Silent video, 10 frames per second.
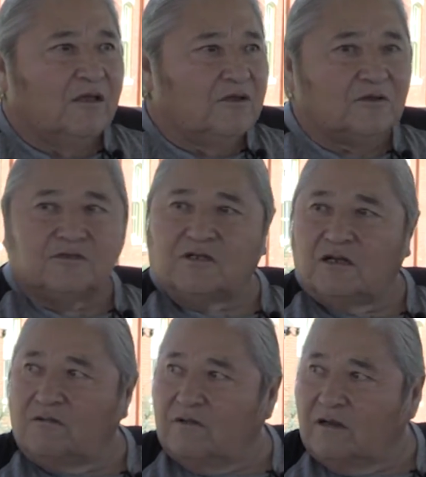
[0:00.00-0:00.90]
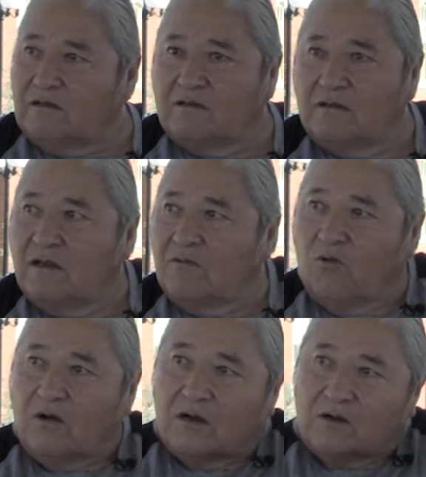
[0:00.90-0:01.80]
You can just turn around and
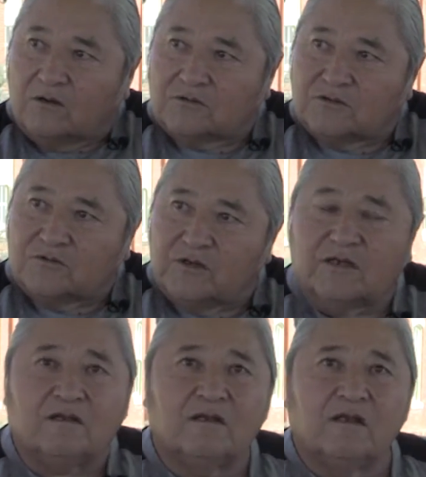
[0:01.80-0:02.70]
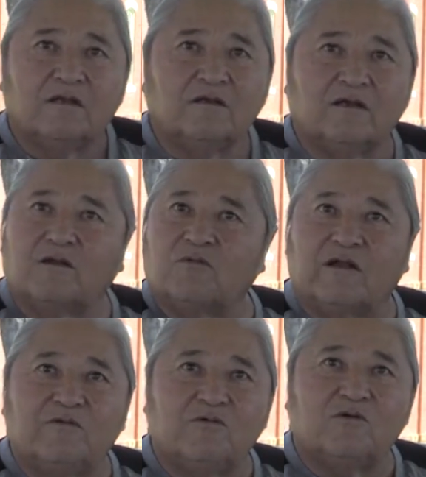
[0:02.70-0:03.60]
walk across the street. You get
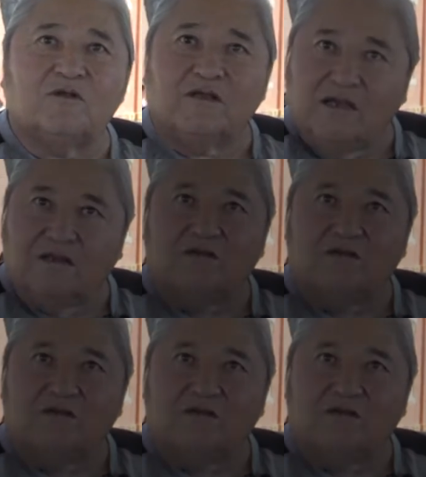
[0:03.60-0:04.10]
whatever you want to eat,